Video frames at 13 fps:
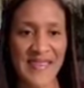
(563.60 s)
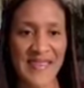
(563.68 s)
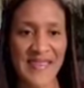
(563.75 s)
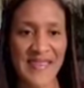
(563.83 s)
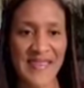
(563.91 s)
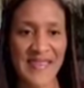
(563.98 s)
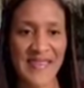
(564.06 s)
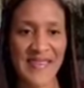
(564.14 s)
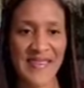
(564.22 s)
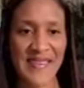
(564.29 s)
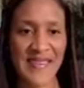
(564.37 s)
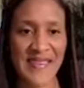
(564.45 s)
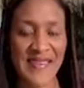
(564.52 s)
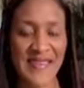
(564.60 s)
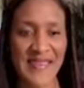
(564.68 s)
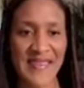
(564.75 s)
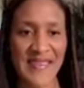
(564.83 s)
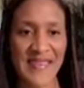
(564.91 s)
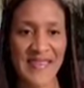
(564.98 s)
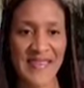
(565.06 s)

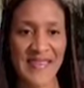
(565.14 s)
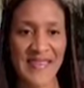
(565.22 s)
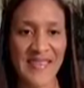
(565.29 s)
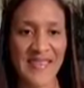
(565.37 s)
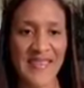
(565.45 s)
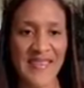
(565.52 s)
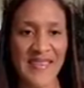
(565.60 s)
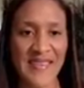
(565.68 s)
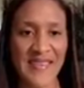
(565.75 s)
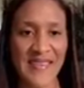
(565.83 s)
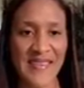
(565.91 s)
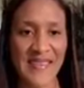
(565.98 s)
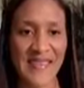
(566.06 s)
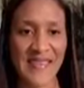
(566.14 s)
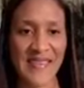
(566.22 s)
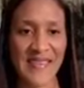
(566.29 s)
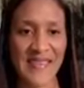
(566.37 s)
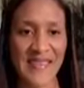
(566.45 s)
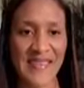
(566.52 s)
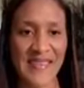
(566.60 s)

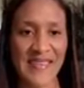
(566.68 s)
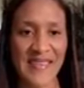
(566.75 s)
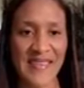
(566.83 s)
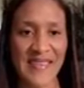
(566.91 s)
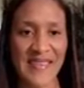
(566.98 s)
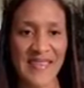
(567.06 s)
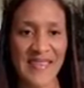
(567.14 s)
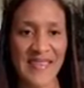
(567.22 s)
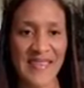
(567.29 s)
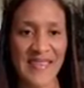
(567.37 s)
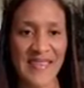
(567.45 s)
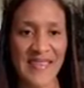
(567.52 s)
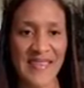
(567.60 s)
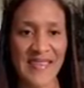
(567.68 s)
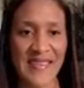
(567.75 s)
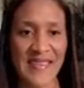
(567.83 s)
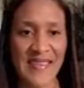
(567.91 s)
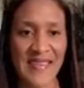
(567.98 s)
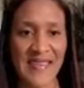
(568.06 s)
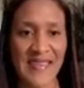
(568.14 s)

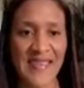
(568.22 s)
[no speech]